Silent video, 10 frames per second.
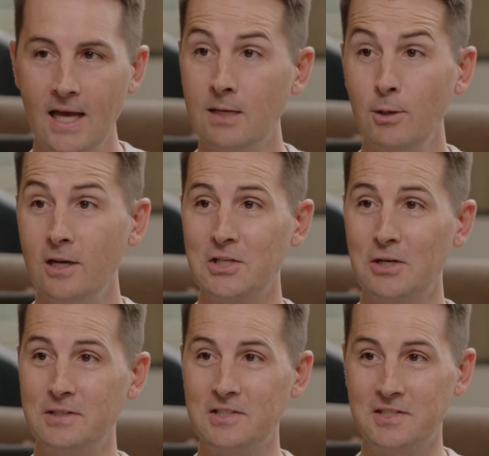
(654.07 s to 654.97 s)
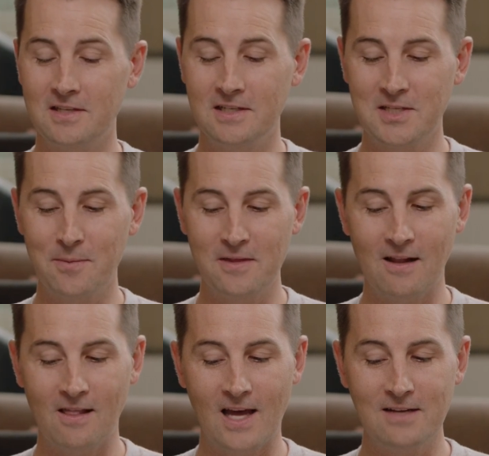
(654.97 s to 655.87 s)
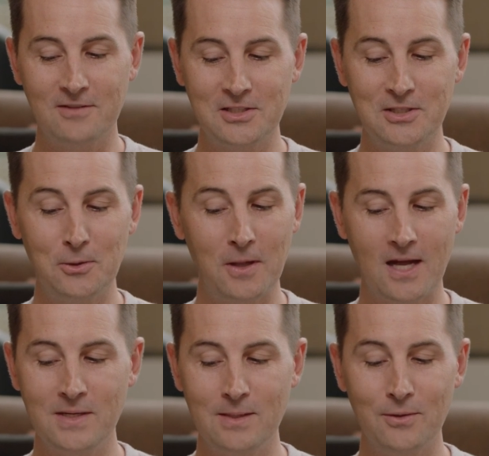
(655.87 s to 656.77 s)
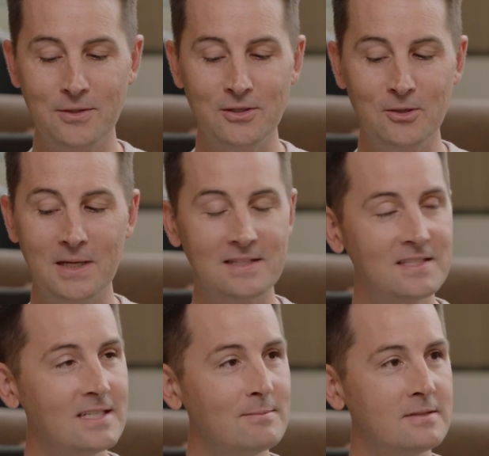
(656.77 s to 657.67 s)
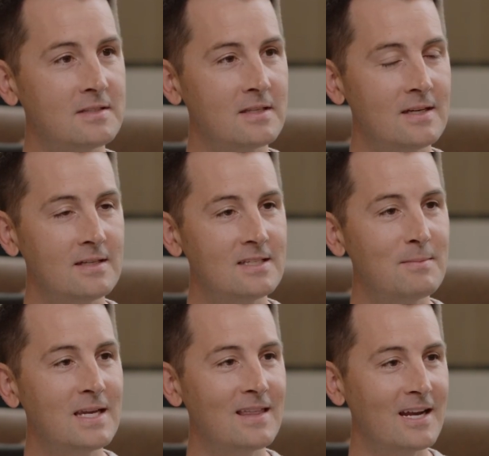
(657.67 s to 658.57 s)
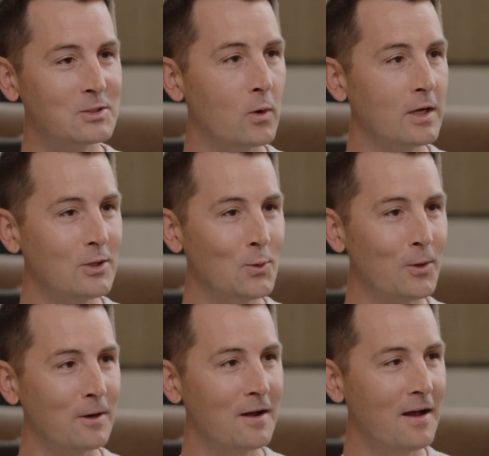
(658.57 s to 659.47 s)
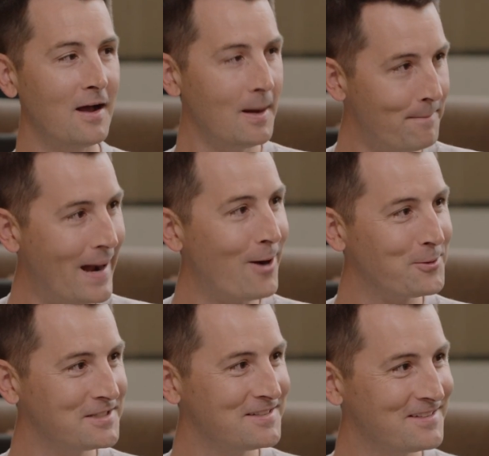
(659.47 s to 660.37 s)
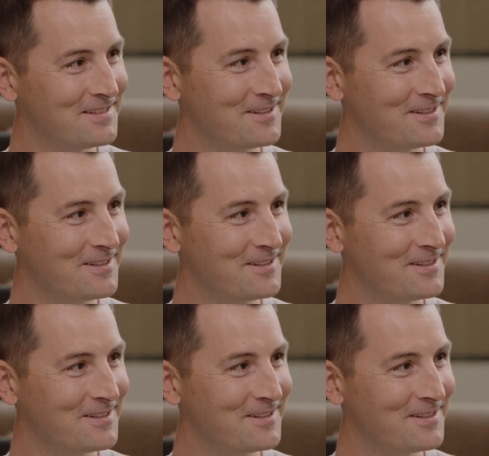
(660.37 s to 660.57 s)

And community service is, is something that a lot of us do, a lot of people do, but it seems to me that it's what you're about.